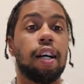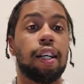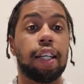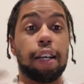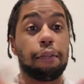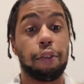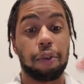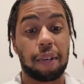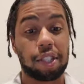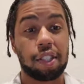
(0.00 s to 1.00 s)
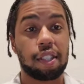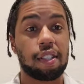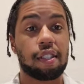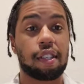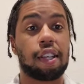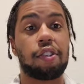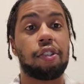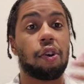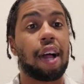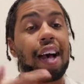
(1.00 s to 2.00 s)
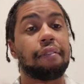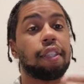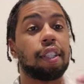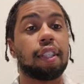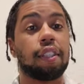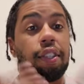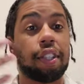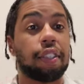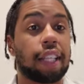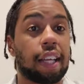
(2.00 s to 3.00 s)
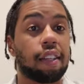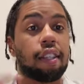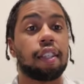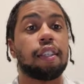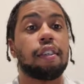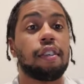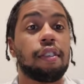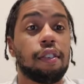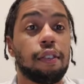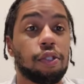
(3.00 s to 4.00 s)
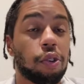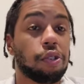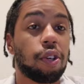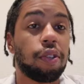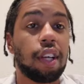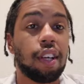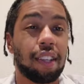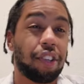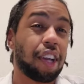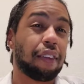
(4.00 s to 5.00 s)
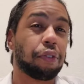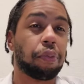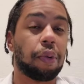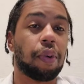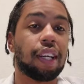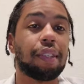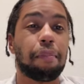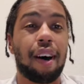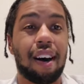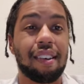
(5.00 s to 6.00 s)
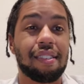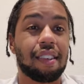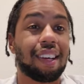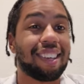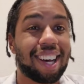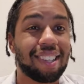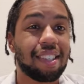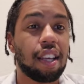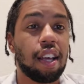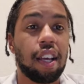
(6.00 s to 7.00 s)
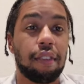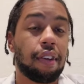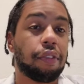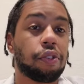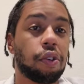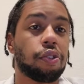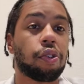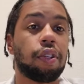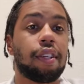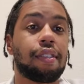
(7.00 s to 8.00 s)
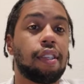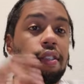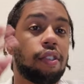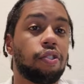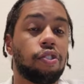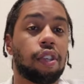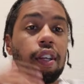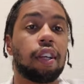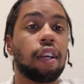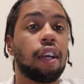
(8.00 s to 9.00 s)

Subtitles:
if you're watching this and you didn't get the source code, then you're going to have to rewind, pause a lot. If you have the source code, then it's easy. You're just going to